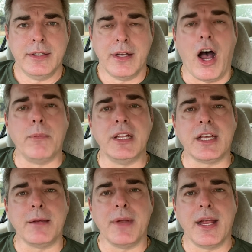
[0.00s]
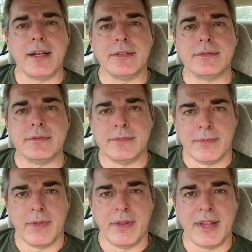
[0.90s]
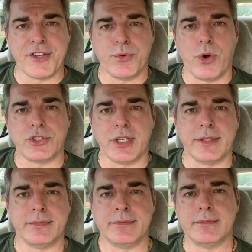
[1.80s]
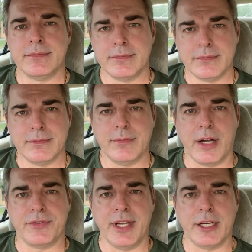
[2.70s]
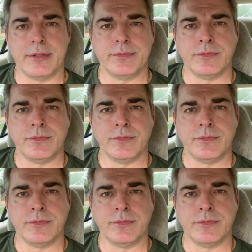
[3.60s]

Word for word: I'm Linking Man. Thanks for watching. Bye for now.